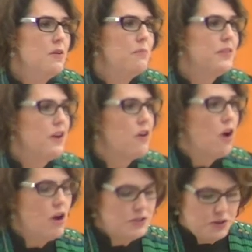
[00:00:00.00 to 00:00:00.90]
But there are
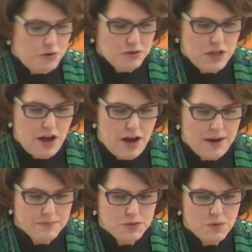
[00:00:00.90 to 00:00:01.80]
also
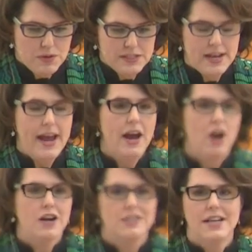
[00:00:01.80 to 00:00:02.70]
times when we say
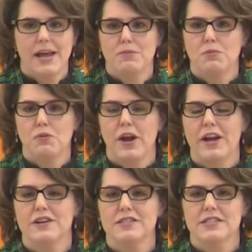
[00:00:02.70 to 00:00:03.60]
our table
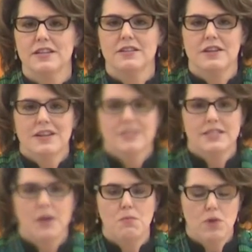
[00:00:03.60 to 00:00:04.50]
prayers and
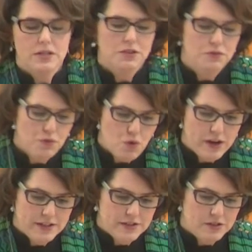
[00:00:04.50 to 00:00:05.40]
someone's
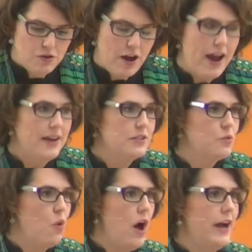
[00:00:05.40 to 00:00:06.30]
voice cracks
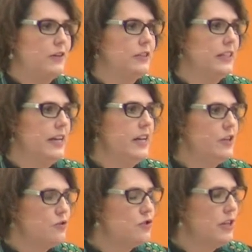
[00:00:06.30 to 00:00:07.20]
wildly,
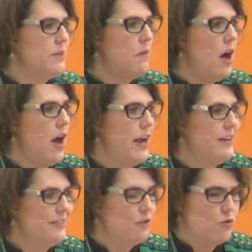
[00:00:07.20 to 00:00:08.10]
usually
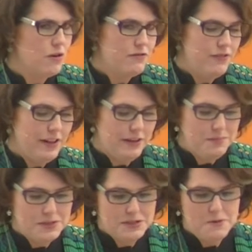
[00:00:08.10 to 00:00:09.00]
mine or
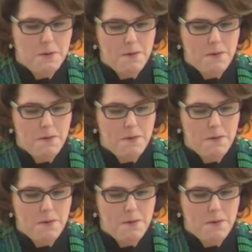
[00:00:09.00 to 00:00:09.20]
Philip's,